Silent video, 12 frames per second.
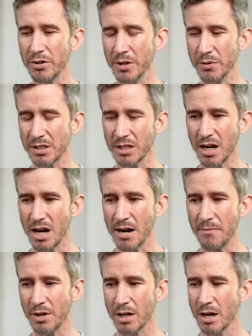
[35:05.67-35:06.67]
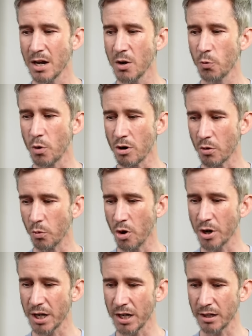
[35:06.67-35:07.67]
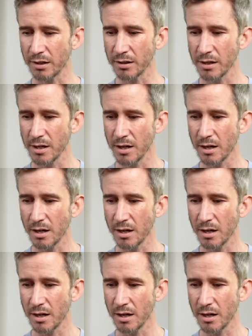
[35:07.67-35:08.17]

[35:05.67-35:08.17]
there was a time we were working